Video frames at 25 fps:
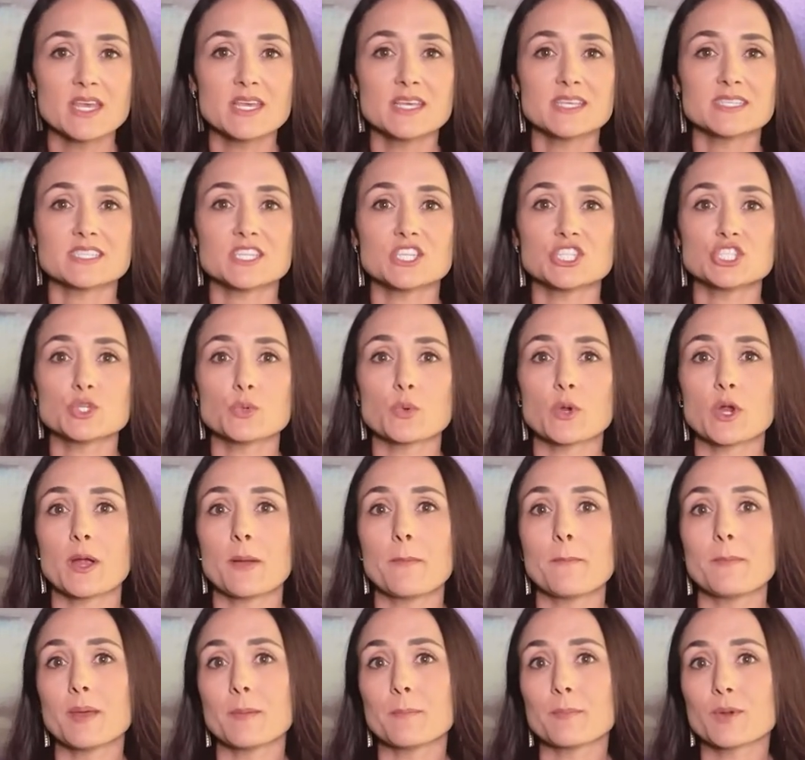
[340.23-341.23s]
Since you are a
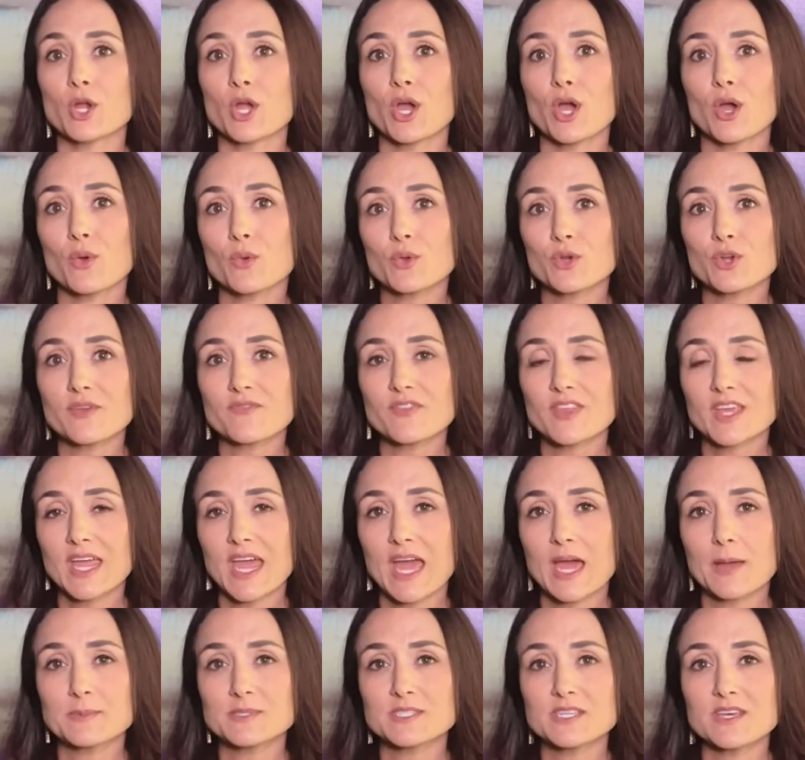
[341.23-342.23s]
member owner of the
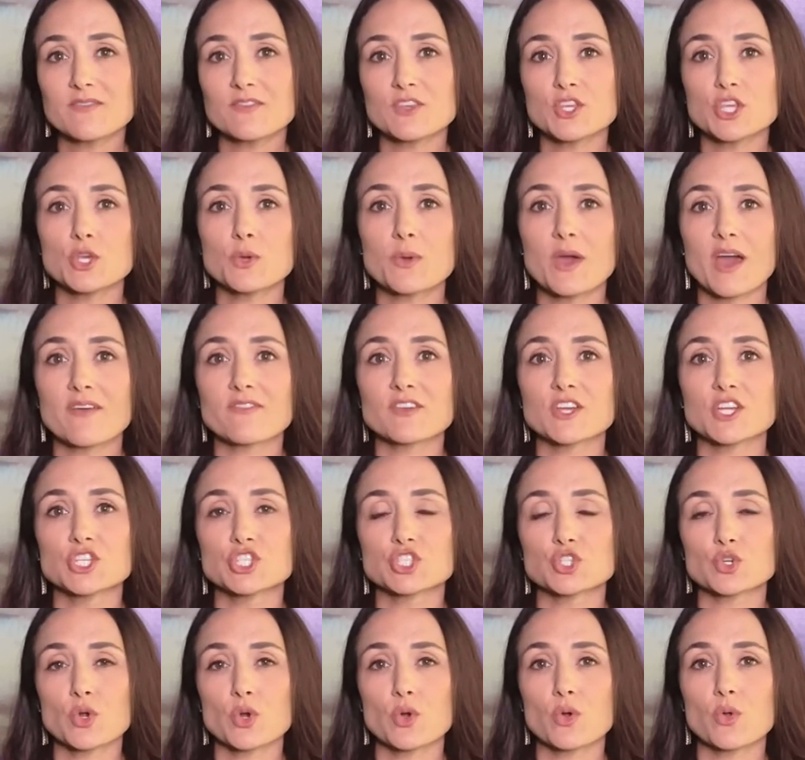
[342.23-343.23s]
captive, you have
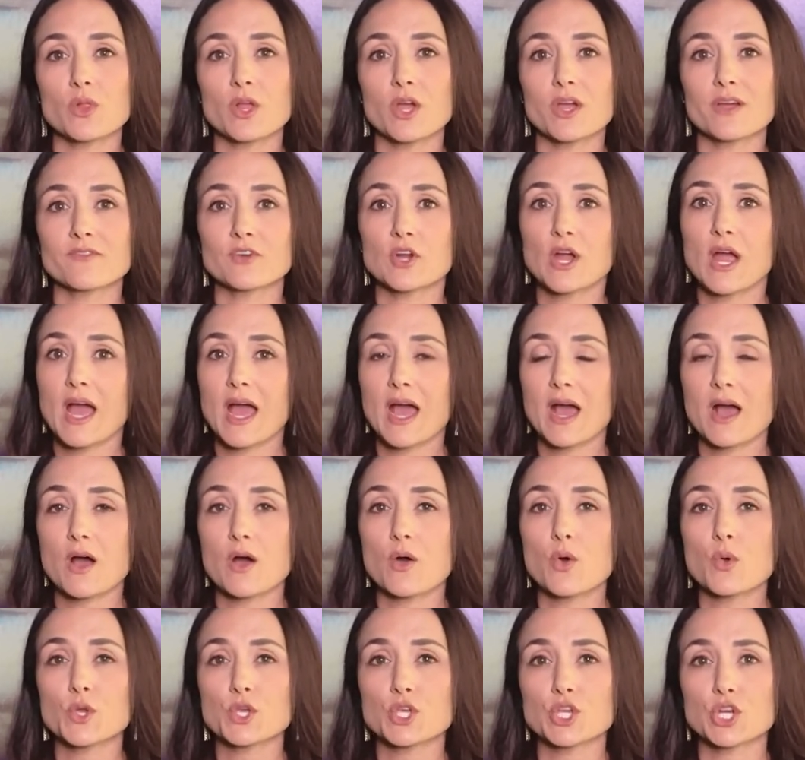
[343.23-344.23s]
control over
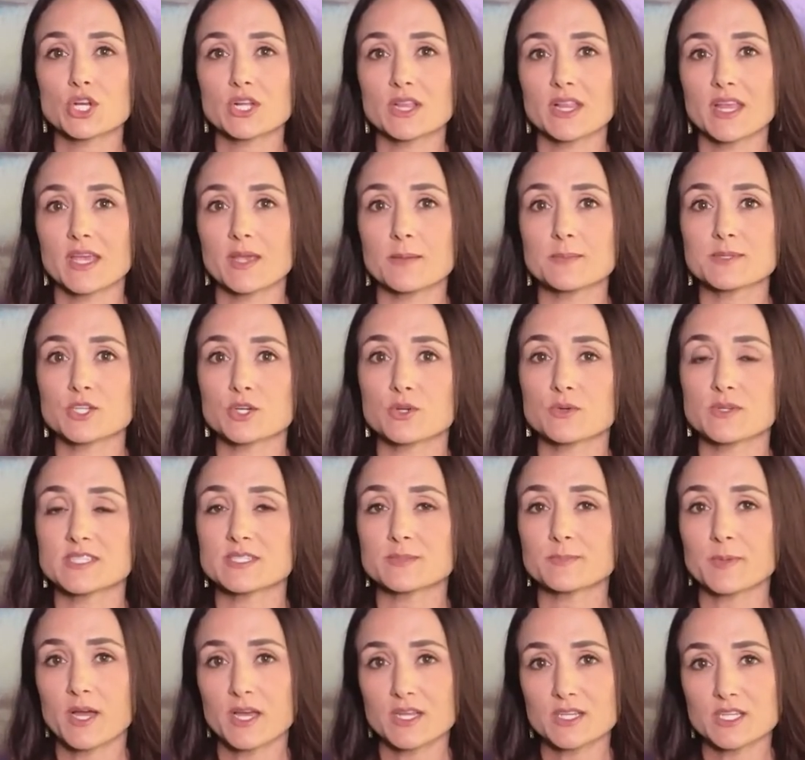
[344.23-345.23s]
how your claims are
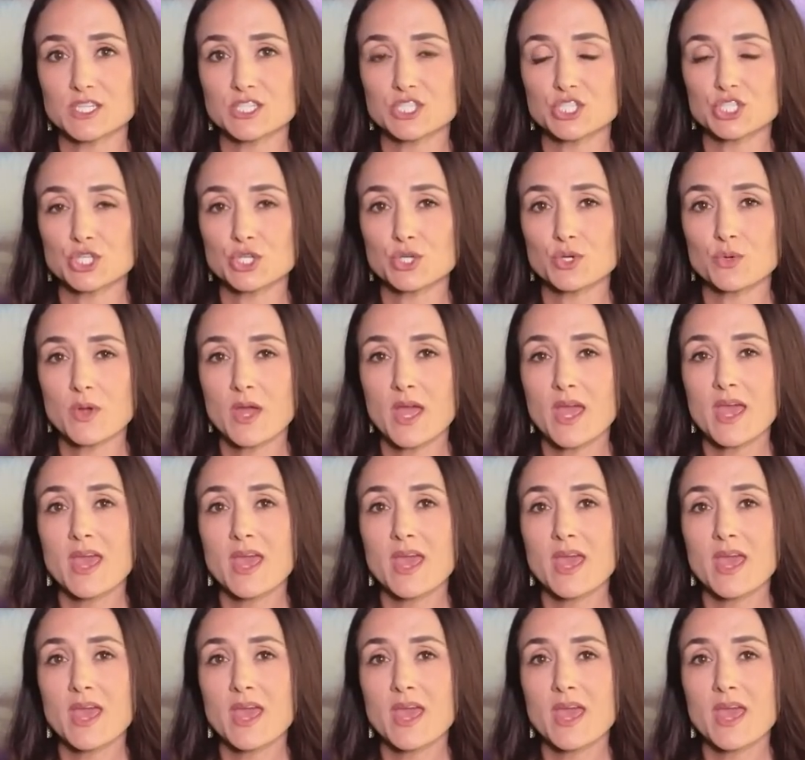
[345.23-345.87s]
responded to,